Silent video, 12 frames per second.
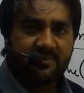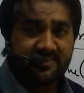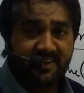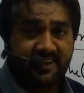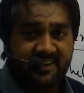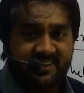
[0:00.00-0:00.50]

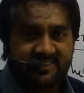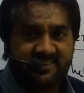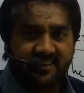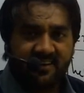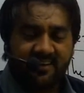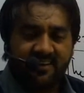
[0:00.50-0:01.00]
There is
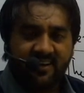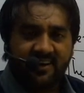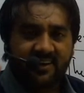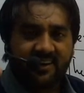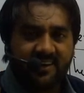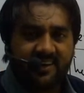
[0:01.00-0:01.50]
a
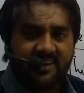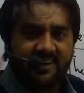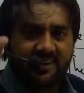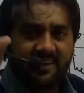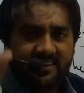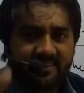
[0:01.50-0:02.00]

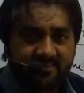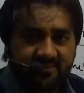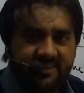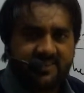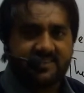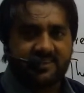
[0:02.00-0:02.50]
clear
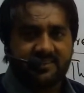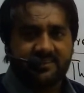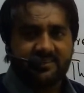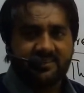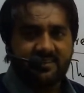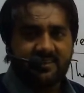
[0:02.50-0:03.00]

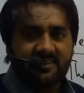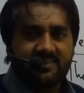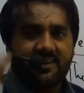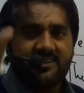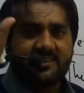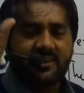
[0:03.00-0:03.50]
reason,
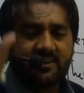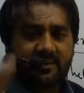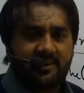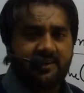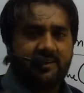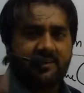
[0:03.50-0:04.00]
there is a
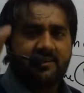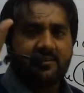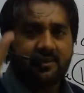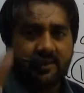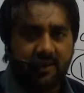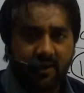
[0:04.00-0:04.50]
clear
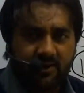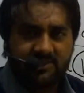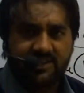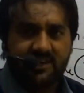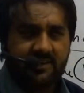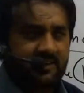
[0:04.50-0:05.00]

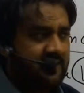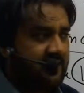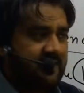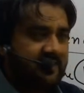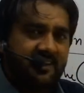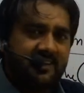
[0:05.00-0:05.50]
logic,
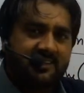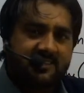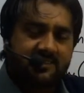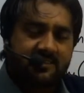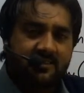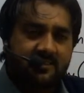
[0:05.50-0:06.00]

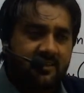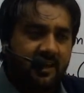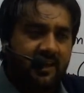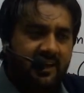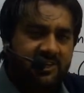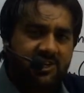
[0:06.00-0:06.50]
that's
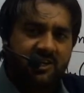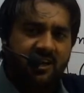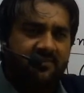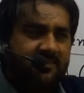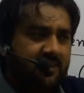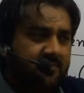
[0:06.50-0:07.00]
the action
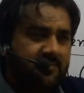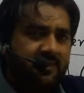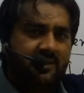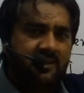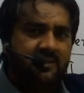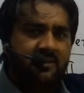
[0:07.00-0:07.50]
of
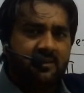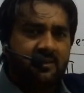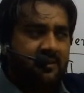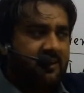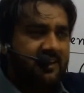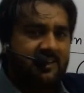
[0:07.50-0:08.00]
something
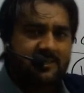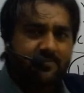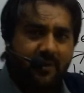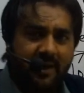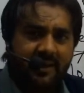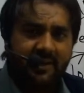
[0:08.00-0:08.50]
is
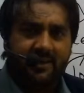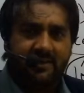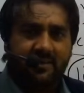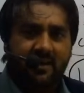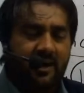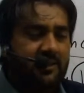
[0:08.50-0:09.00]

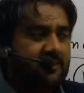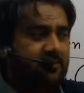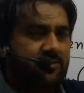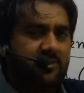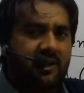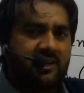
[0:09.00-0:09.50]
burning, or
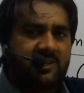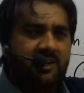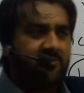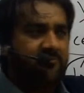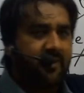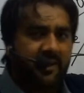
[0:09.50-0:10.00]
the action
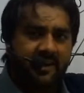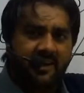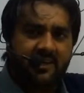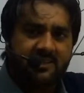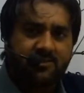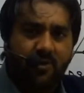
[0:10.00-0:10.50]
of burning
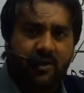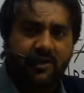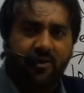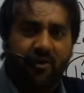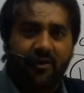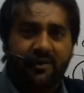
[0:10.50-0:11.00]
is
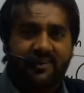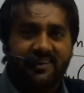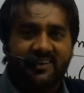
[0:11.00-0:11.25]
going on.